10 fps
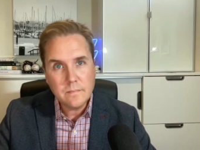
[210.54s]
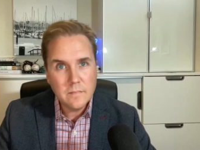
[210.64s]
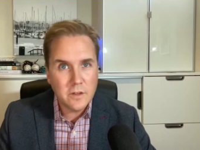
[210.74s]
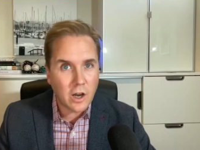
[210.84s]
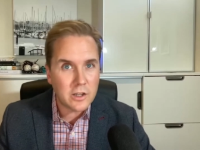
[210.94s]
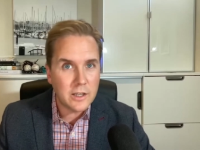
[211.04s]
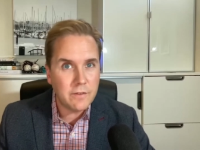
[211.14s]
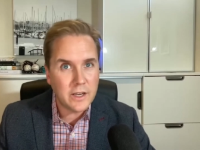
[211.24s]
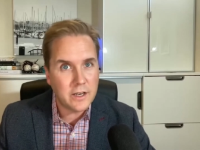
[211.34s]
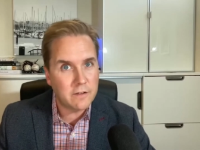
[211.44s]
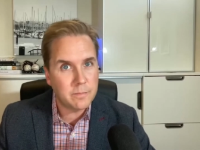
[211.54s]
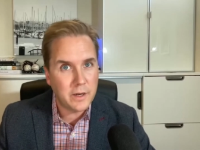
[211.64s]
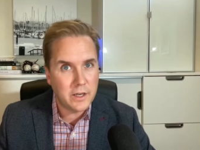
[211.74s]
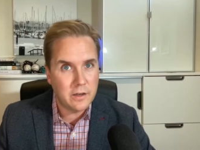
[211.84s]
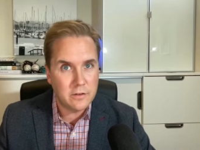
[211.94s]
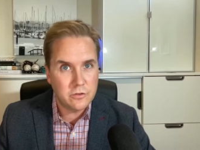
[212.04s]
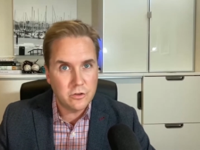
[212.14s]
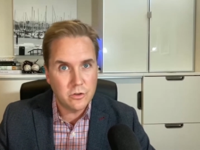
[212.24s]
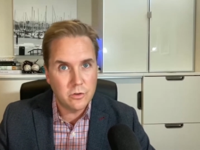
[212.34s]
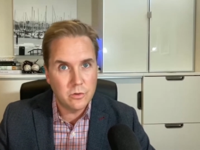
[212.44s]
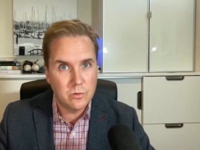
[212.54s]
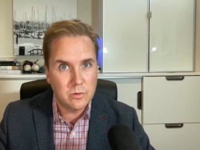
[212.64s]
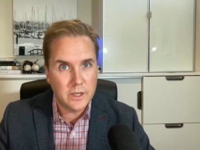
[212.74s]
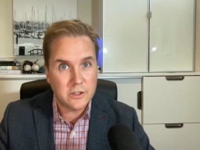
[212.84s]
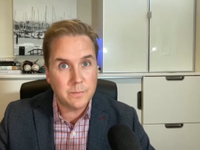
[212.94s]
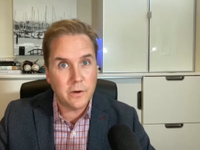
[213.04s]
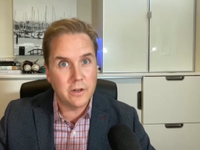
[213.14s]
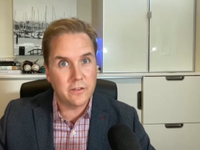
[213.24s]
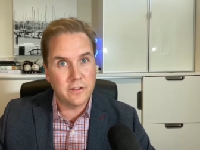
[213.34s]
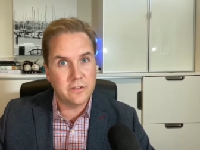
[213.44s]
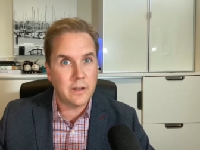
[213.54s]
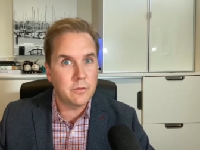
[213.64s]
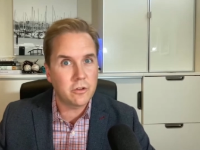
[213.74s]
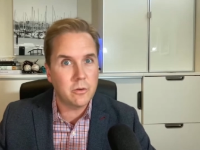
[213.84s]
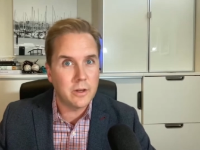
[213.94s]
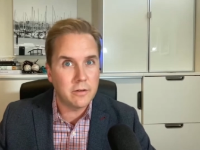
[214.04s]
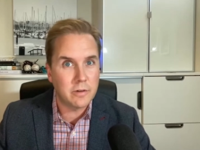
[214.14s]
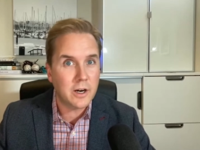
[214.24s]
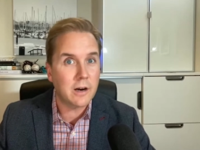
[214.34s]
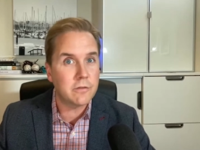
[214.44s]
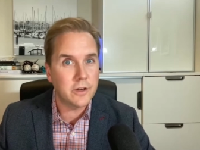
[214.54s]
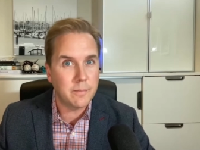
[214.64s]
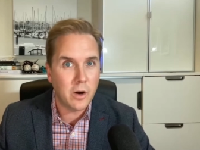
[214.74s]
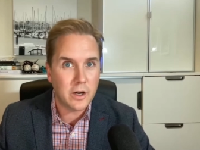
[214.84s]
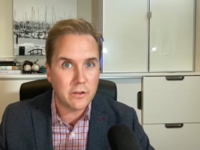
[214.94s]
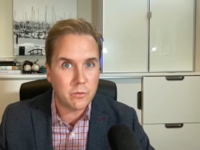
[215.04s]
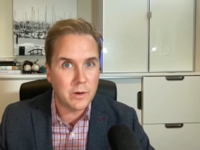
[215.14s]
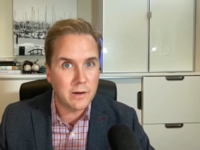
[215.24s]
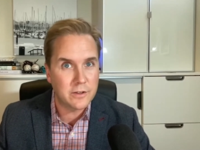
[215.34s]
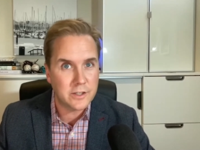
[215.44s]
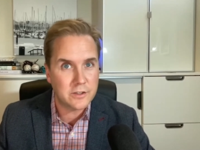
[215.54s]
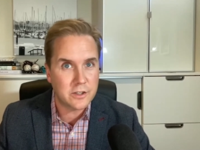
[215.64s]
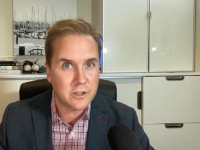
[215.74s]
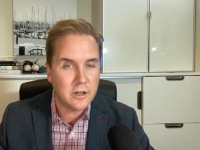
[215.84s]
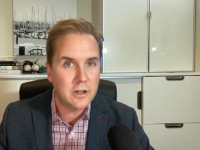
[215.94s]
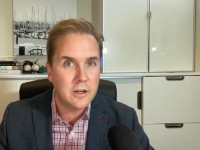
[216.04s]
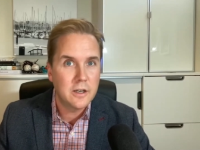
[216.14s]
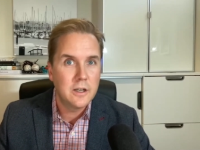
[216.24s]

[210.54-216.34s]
not leaving enough money to experience the subsequent recovery in markets whenever it does occur.